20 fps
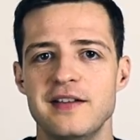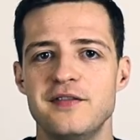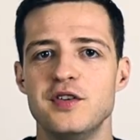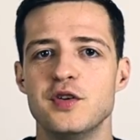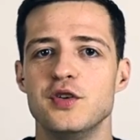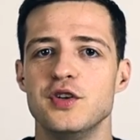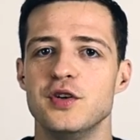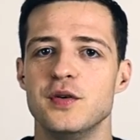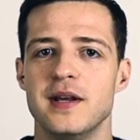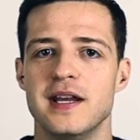If
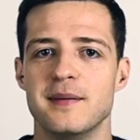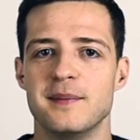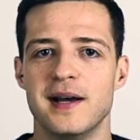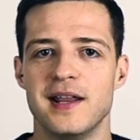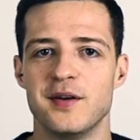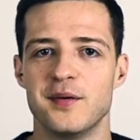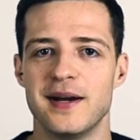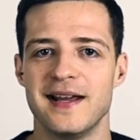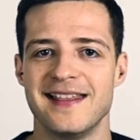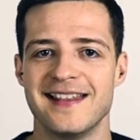you're new here,
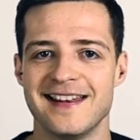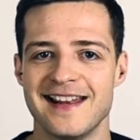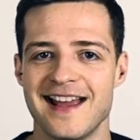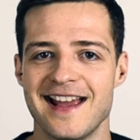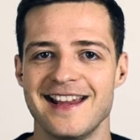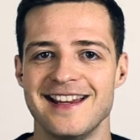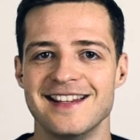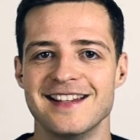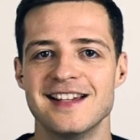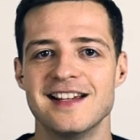by the way, then
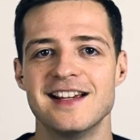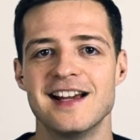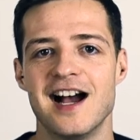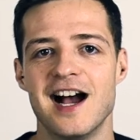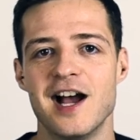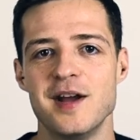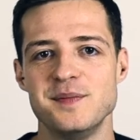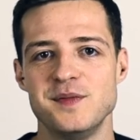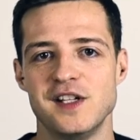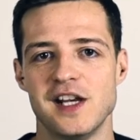hey,
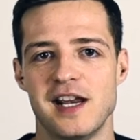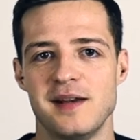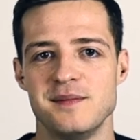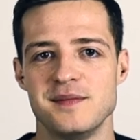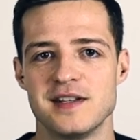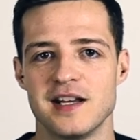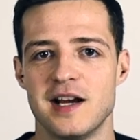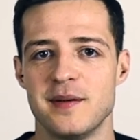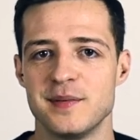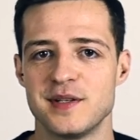I'm
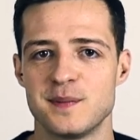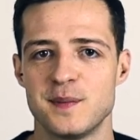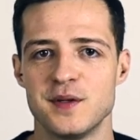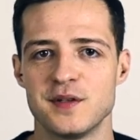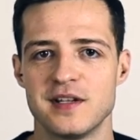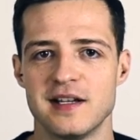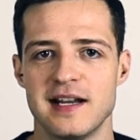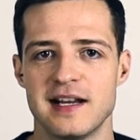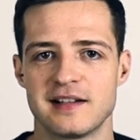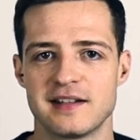James. I'm
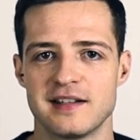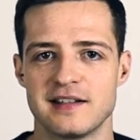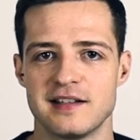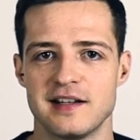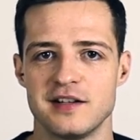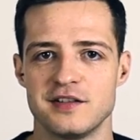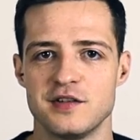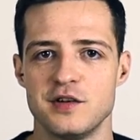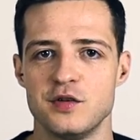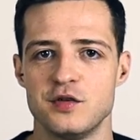sport and
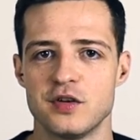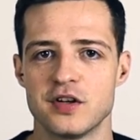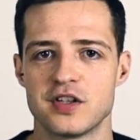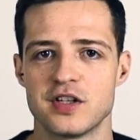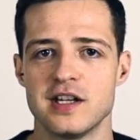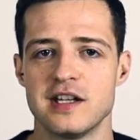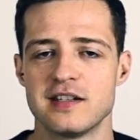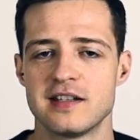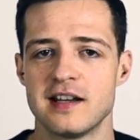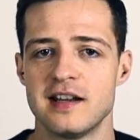exercise
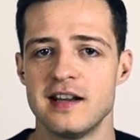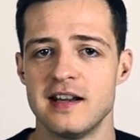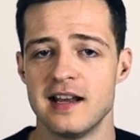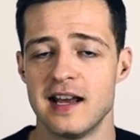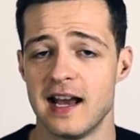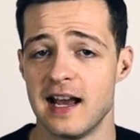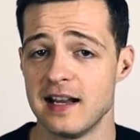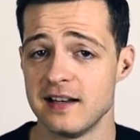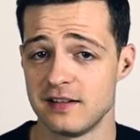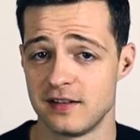nutritionist
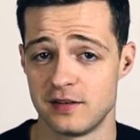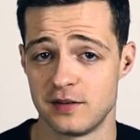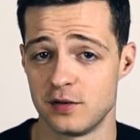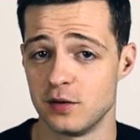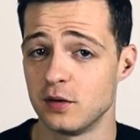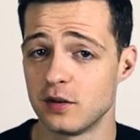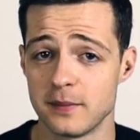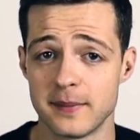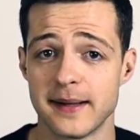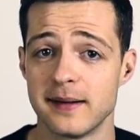and
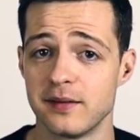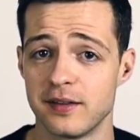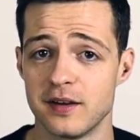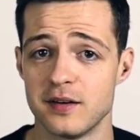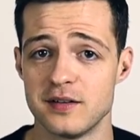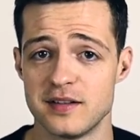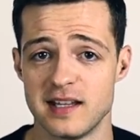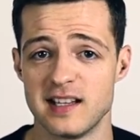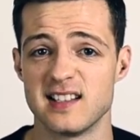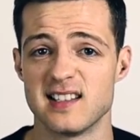talk about
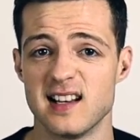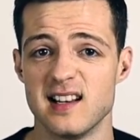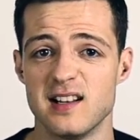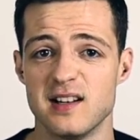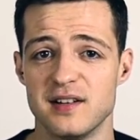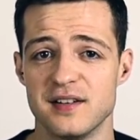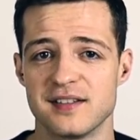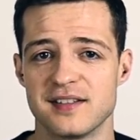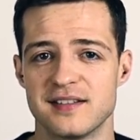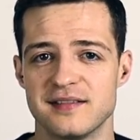those things a
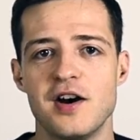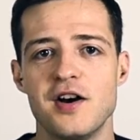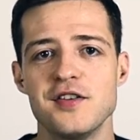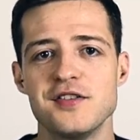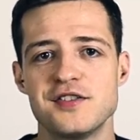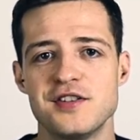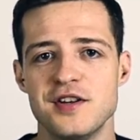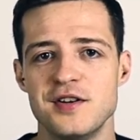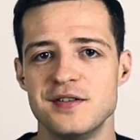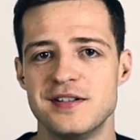lot.
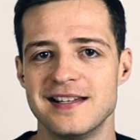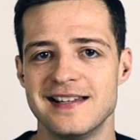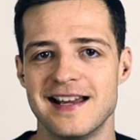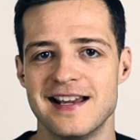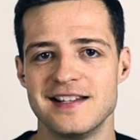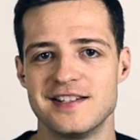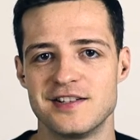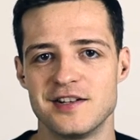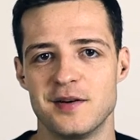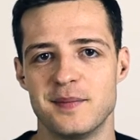On to
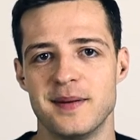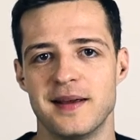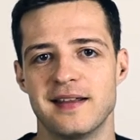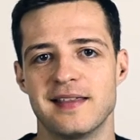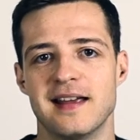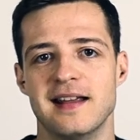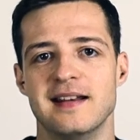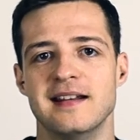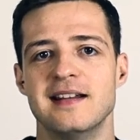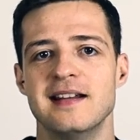today's
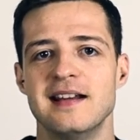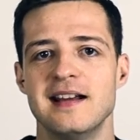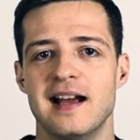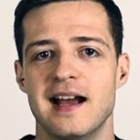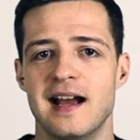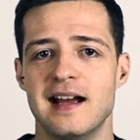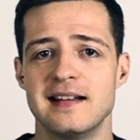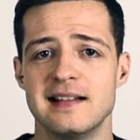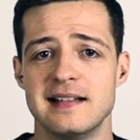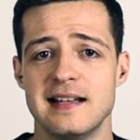topic then,
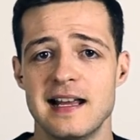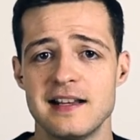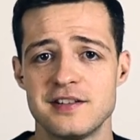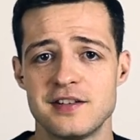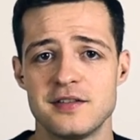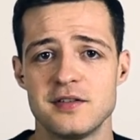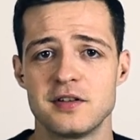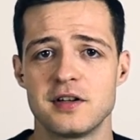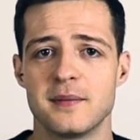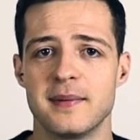and
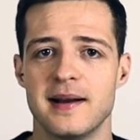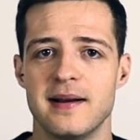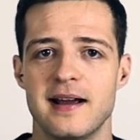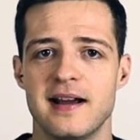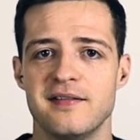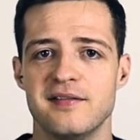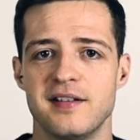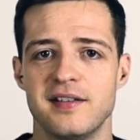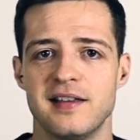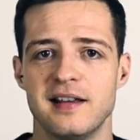let's talk about
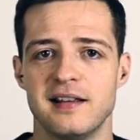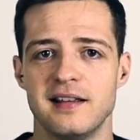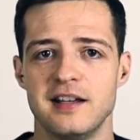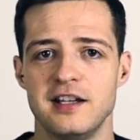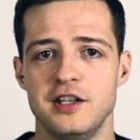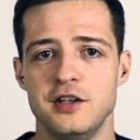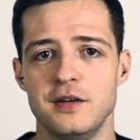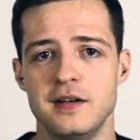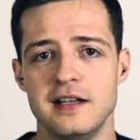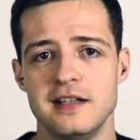everything
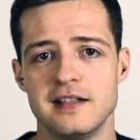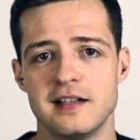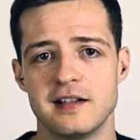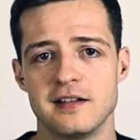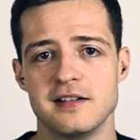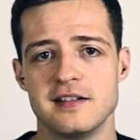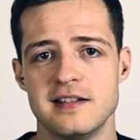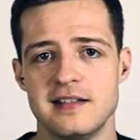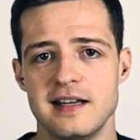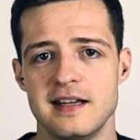that you need to
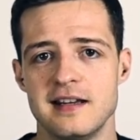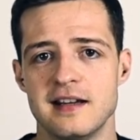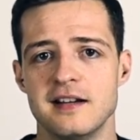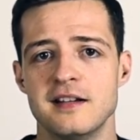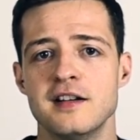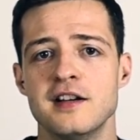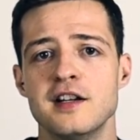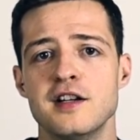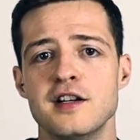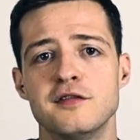consider
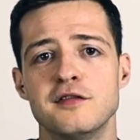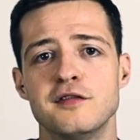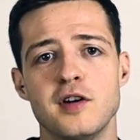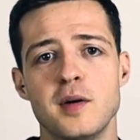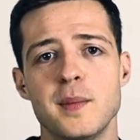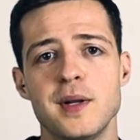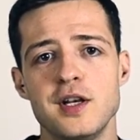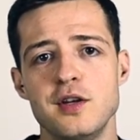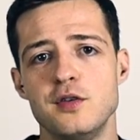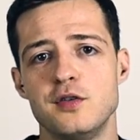
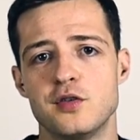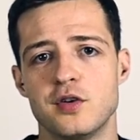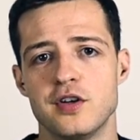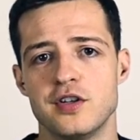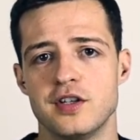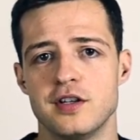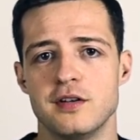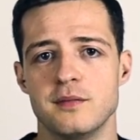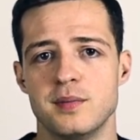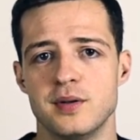from a
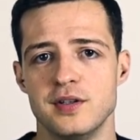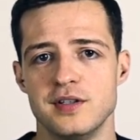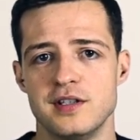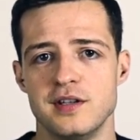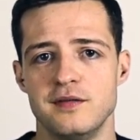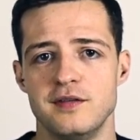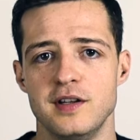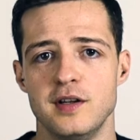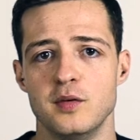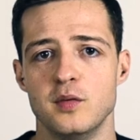nutrition
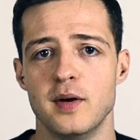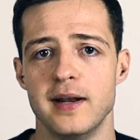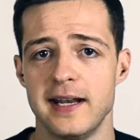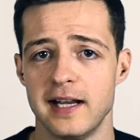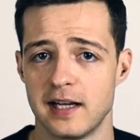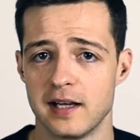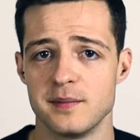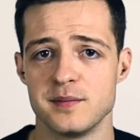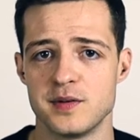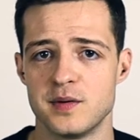point of view when
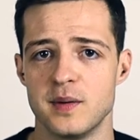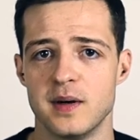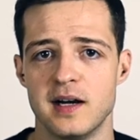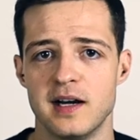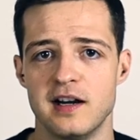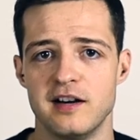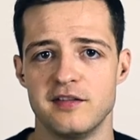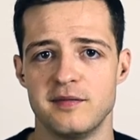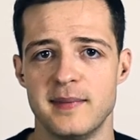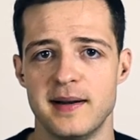it comes to a
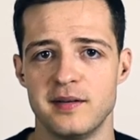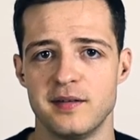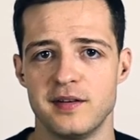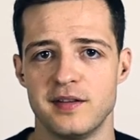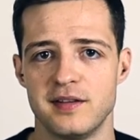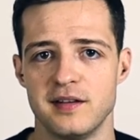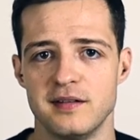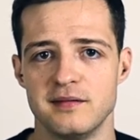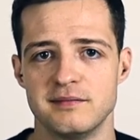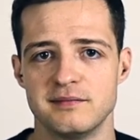half
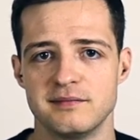marathon.